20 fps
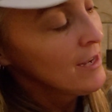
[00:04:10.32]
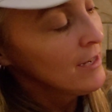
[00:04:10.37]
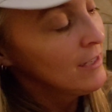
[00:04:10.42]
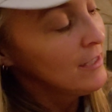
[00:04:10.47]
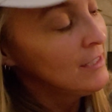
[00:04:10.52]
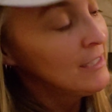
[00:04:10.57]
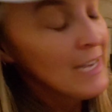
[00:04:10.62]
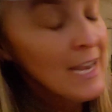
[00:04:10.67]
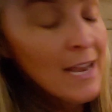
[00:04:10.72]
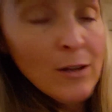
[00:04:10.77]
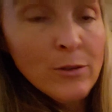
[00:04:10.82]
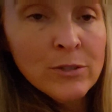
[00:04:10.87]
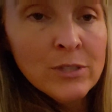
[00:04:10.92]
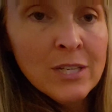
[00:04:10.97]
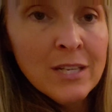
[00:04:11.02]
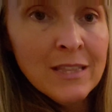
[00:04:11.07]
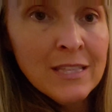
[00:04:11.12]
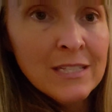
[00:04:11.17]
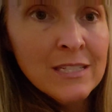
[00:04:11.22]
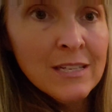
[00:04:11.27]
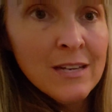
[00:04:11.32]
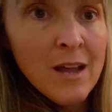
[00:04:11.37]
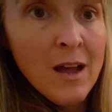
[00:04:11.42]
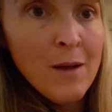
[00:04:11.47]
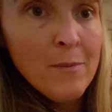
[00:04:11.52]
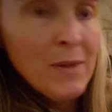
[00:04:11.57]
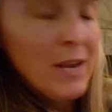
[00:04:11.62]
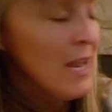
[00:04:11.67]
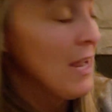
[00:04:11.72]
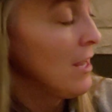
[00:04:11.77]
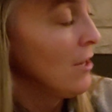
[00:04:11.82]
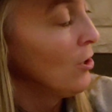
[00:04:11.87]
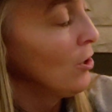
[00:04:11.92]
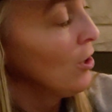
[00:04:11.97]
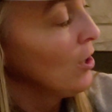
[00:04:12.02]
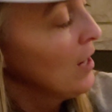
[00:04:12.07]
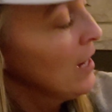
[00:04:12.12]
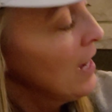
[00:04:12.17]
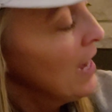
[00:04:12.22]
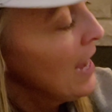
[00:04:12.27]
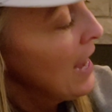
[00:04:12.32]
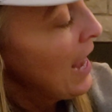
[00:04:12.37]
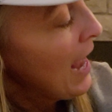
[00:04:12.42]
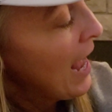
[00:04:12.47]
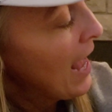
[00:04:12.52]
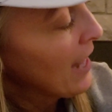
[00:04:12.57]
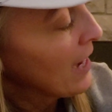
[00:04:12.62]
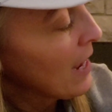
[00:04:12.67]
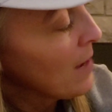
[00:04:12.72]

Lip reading: down to the denominator. And